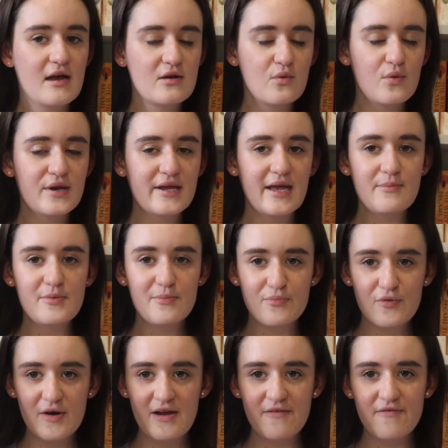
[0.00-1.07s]
I want to keep it
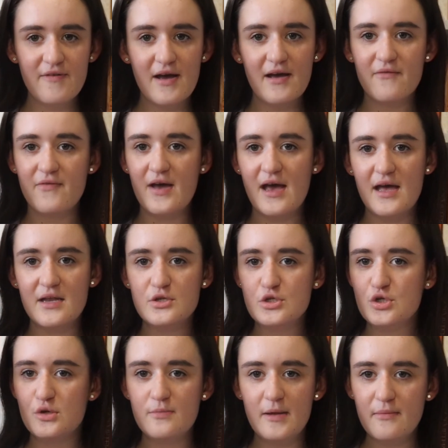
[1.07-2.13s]
brief. I've had
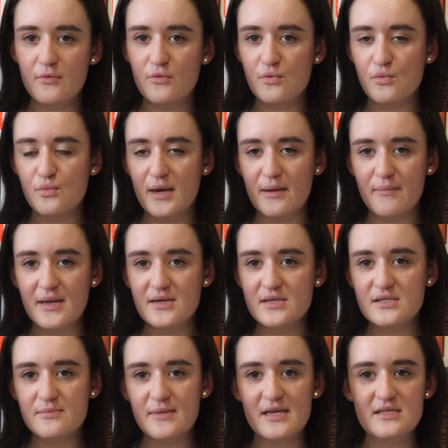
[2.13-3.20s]
2 people recommend
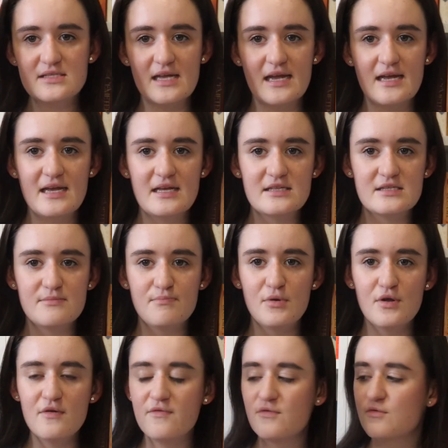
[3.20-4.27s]
it to me and say it's
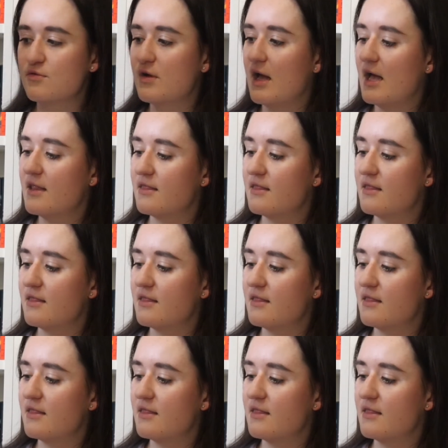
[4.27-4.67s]
beautiful.